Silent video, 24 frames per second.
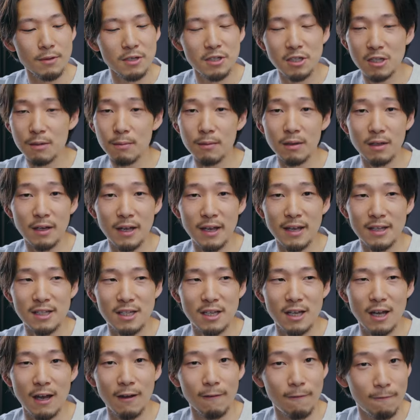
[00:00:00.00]

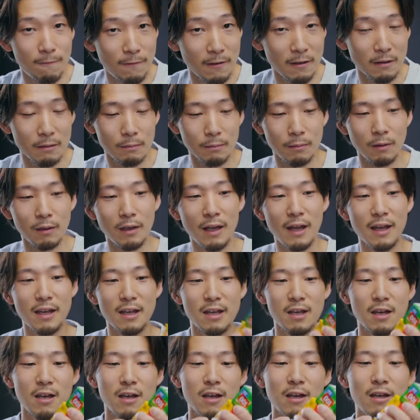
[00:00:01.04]
simulates a film,
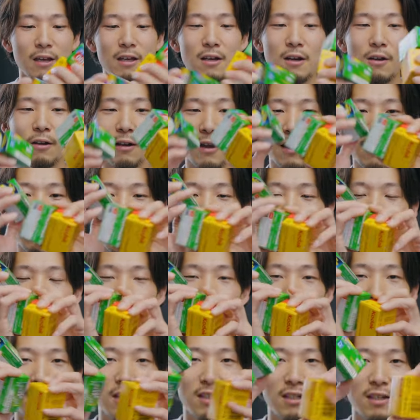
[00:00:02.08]
like, you know, like
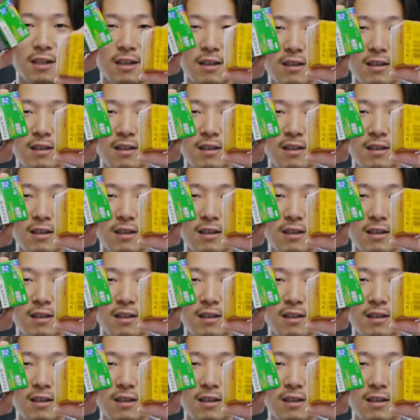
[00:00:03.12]
this,